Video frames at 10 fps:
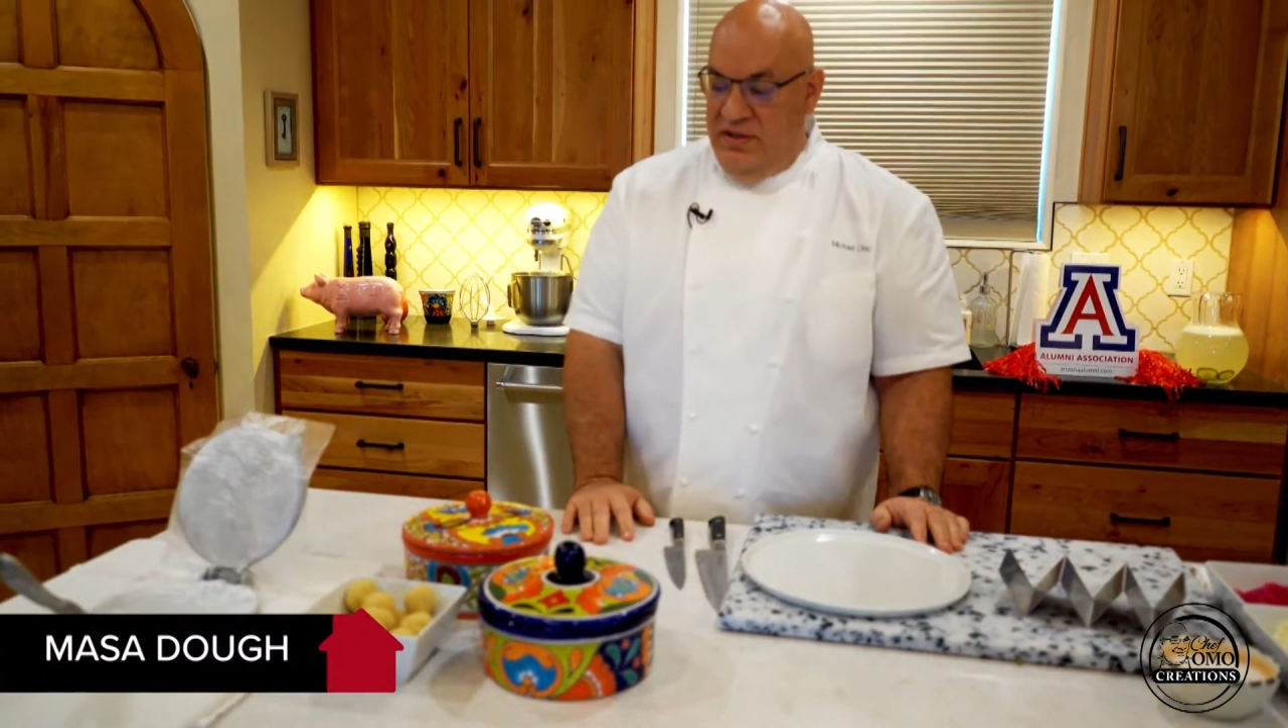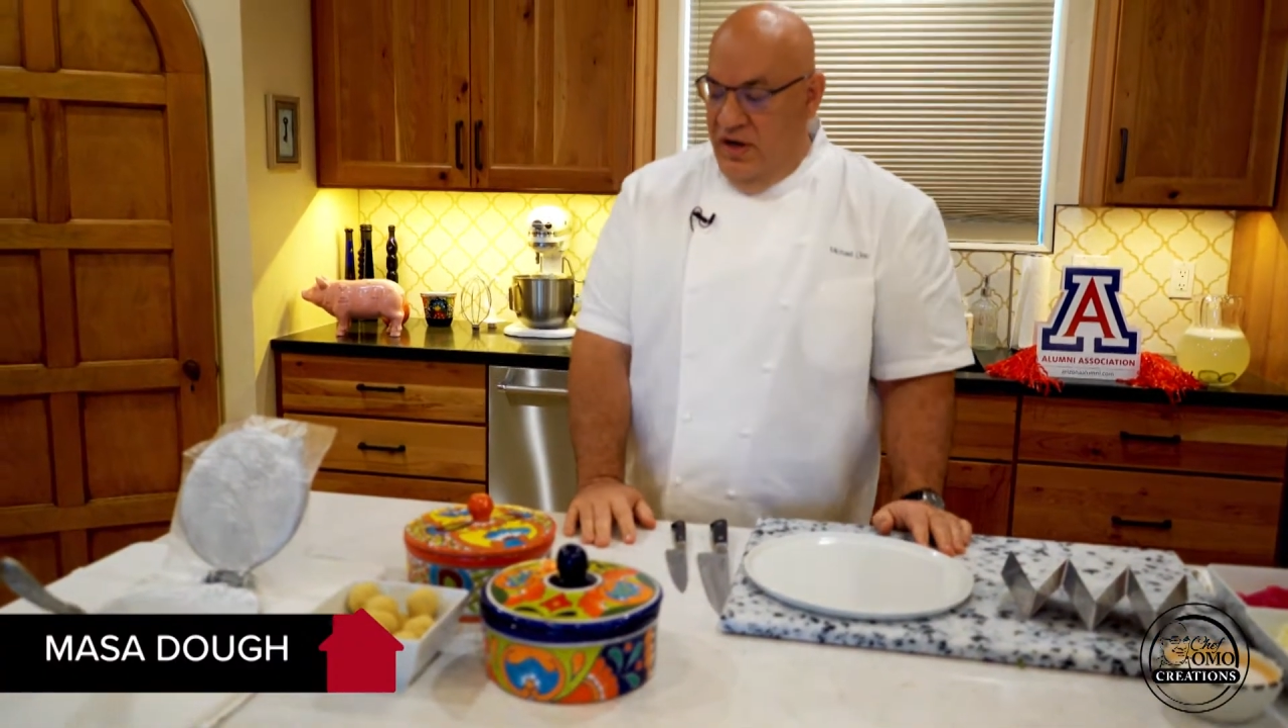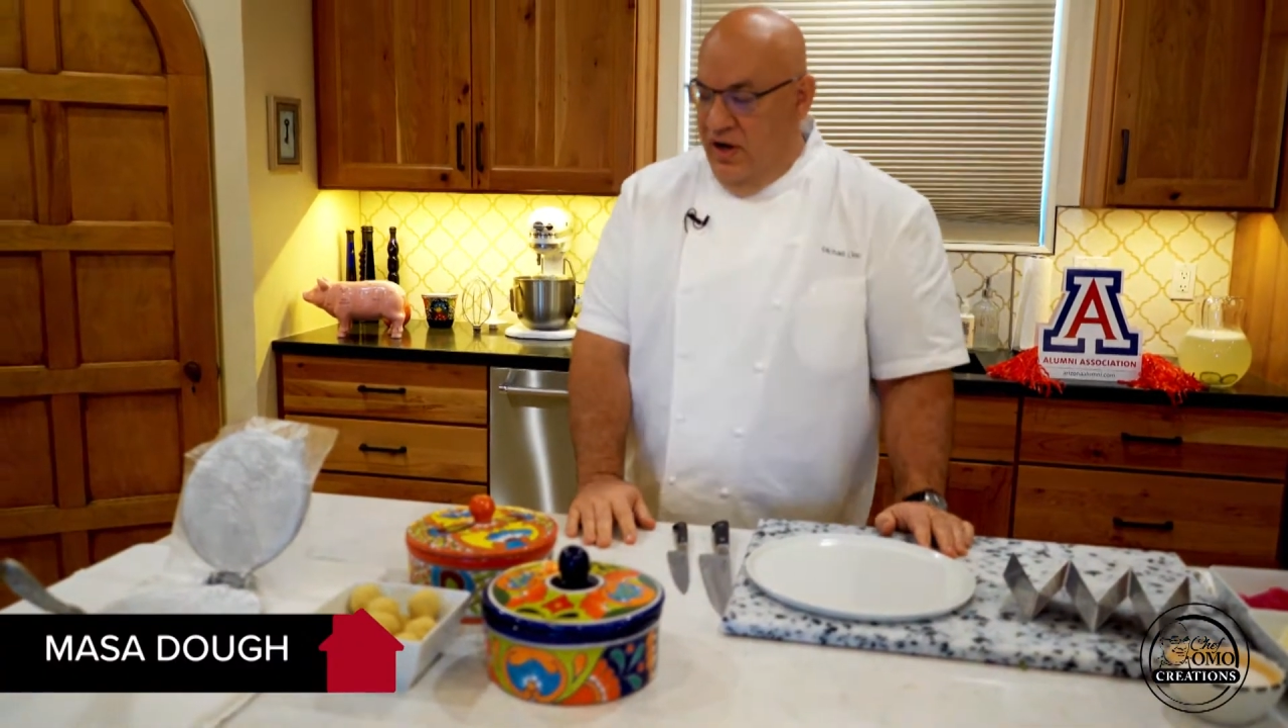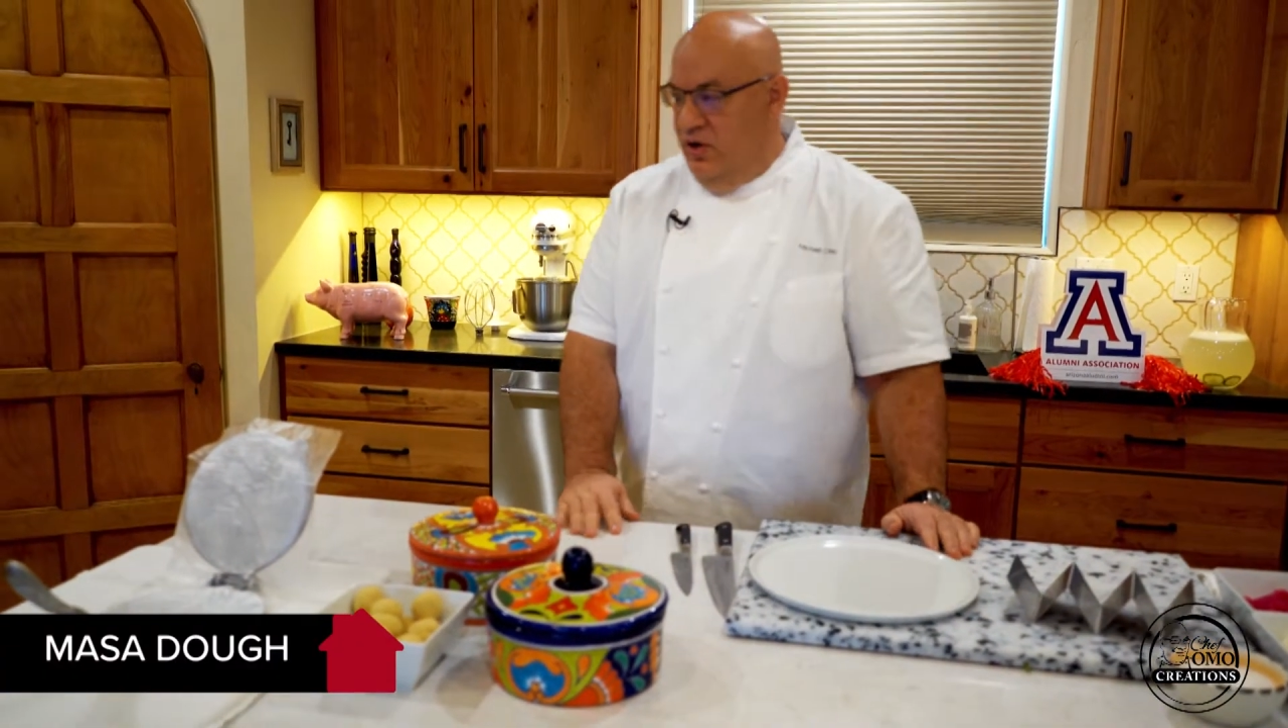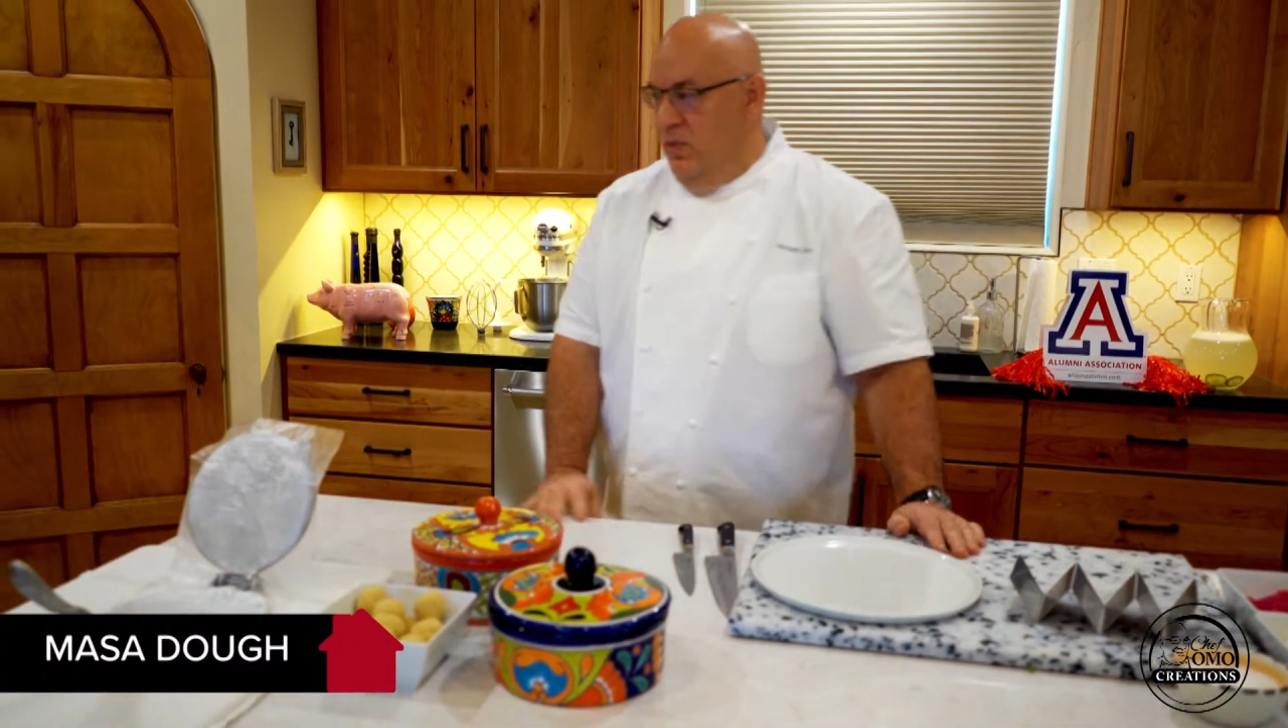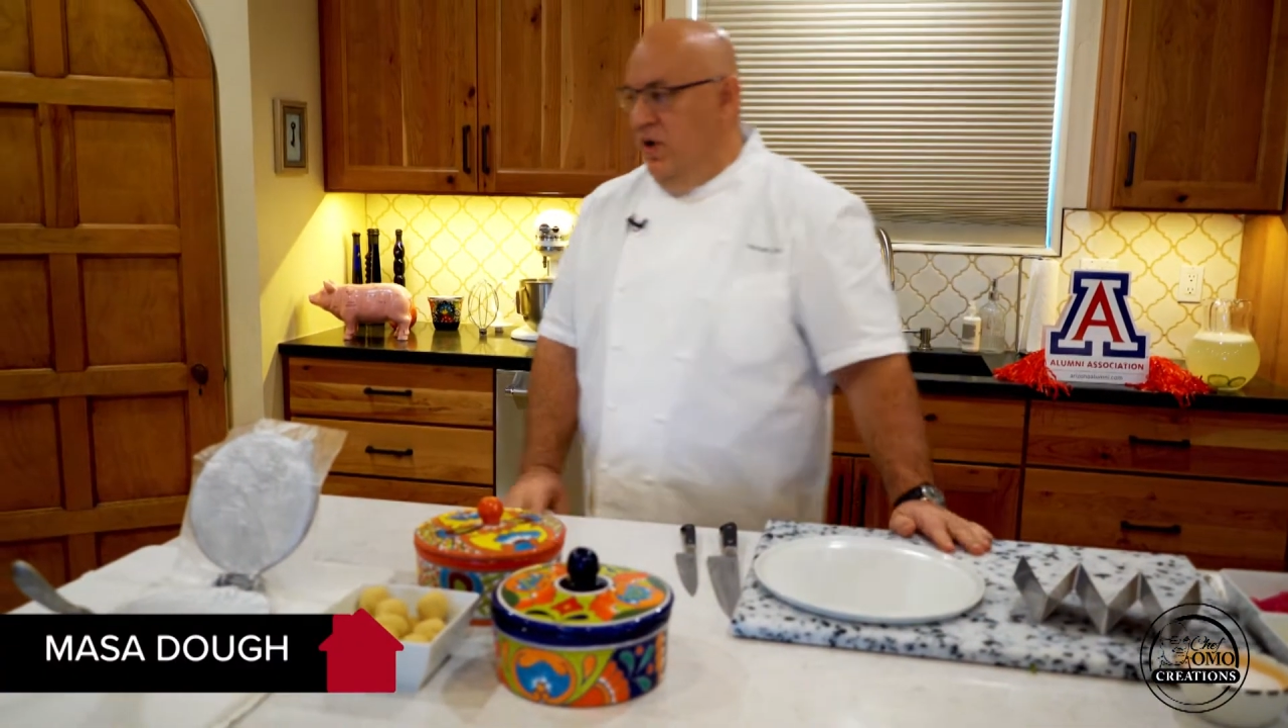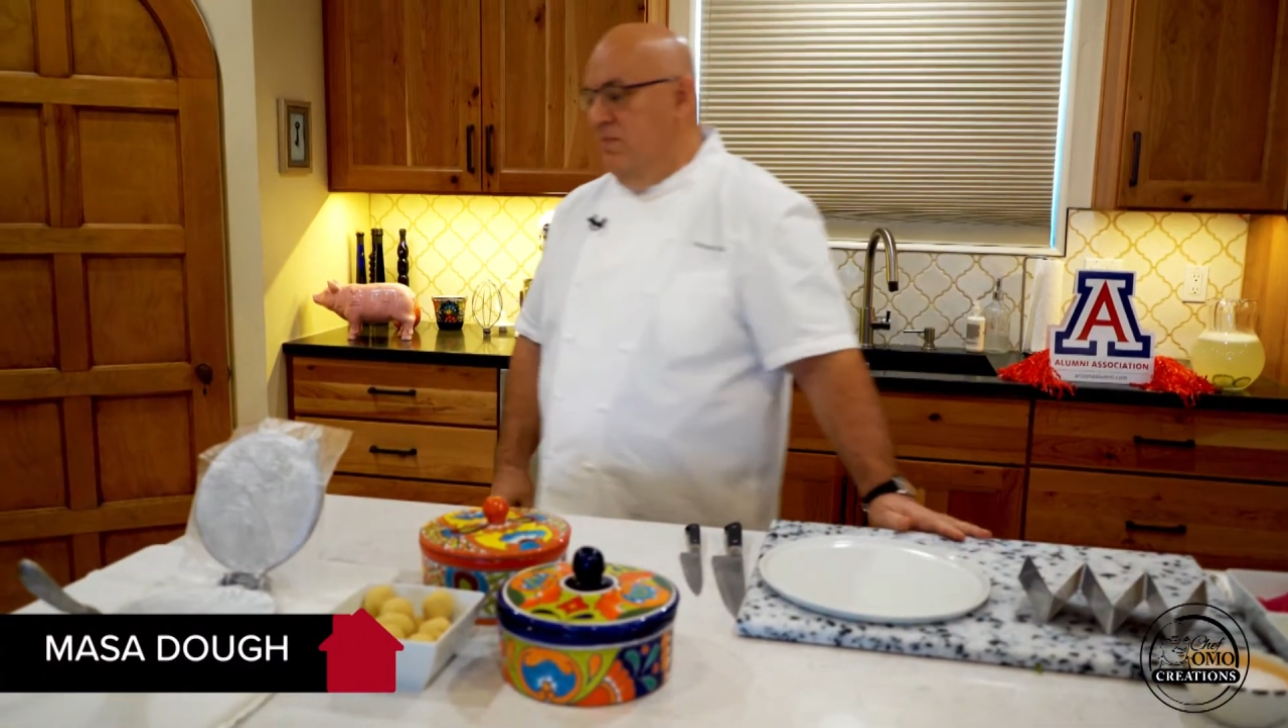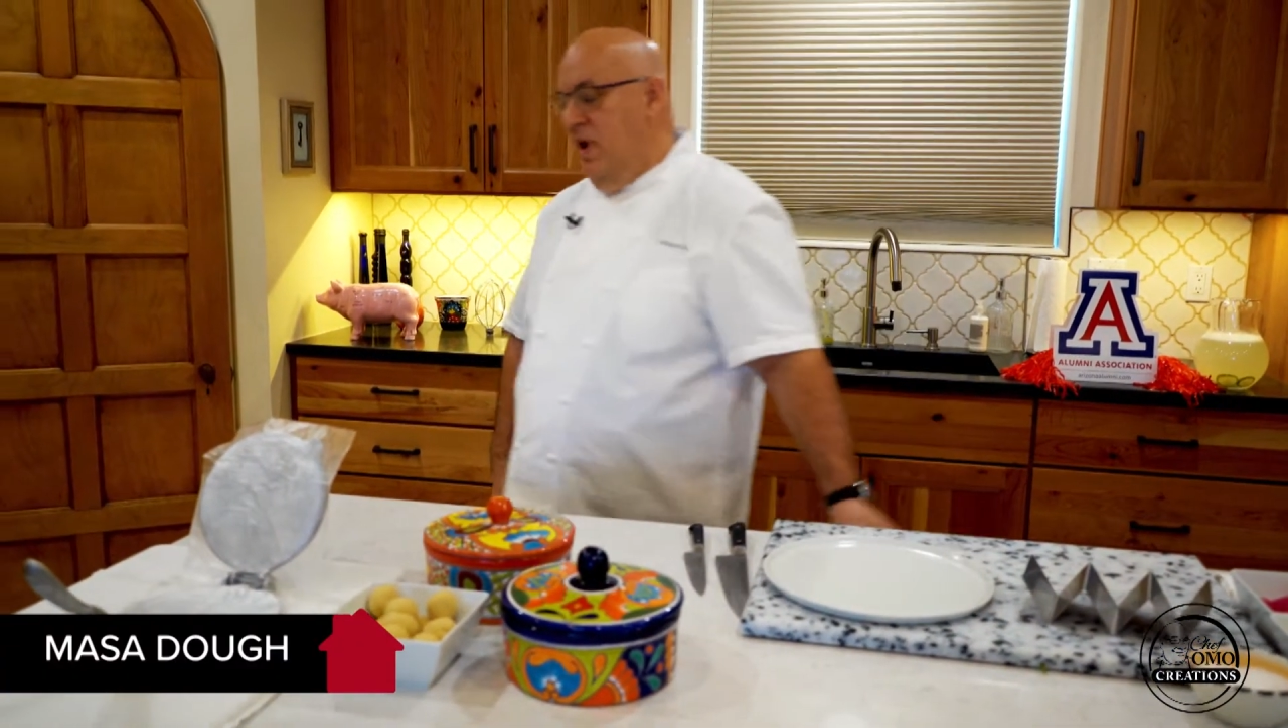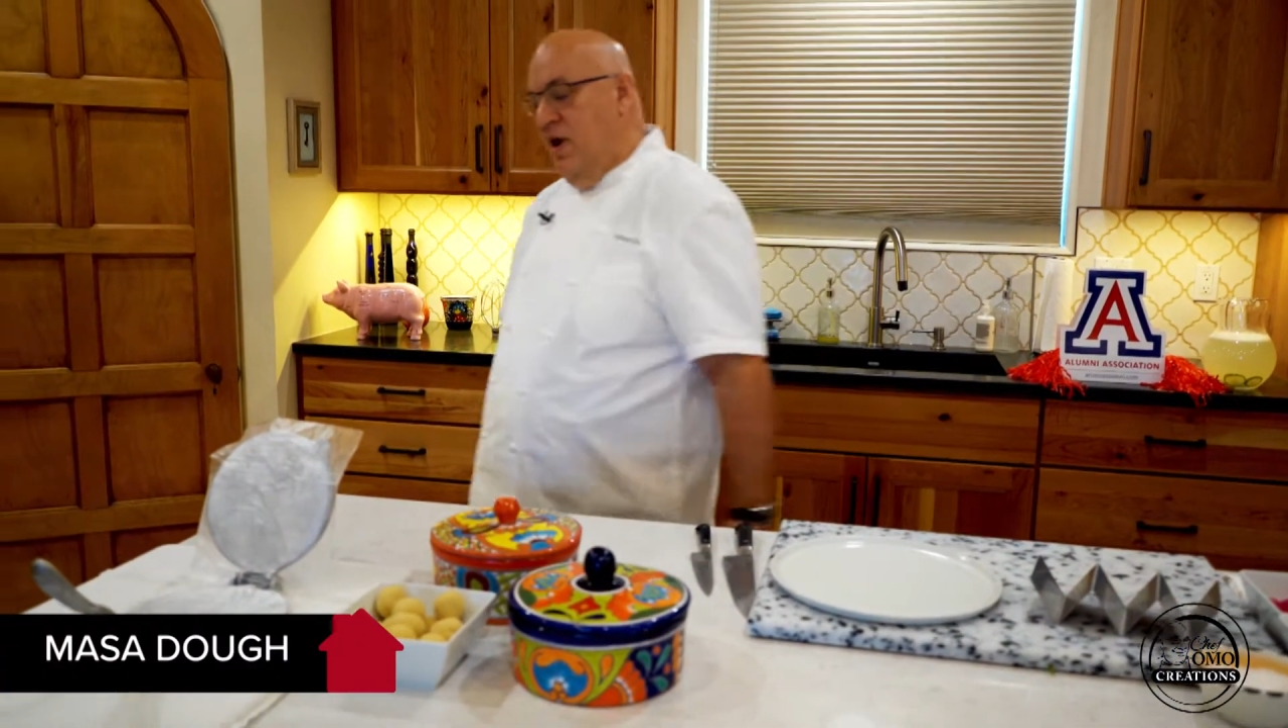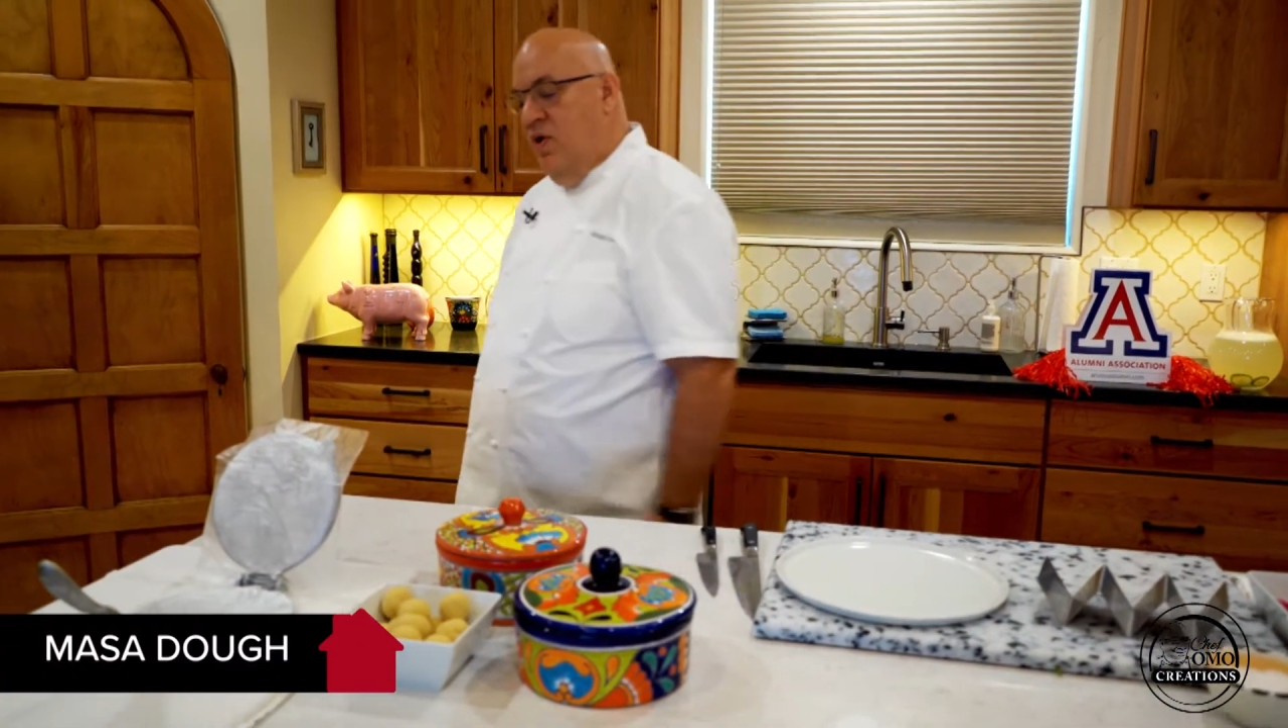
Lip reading: here that we can make our